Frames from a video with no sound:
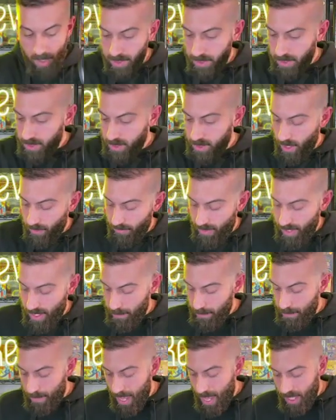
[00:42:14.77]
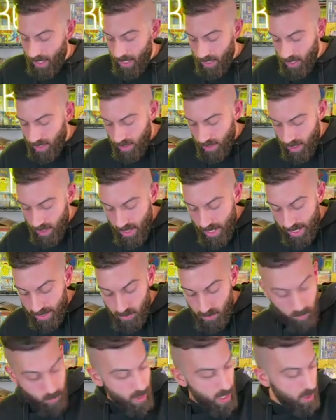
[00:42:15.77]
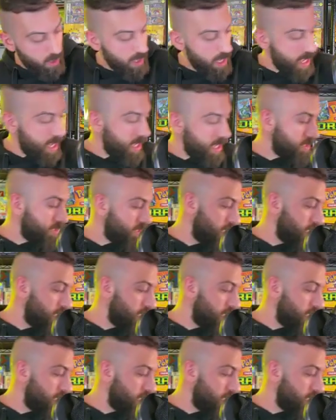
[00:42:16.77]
your stuff in a bag here as well as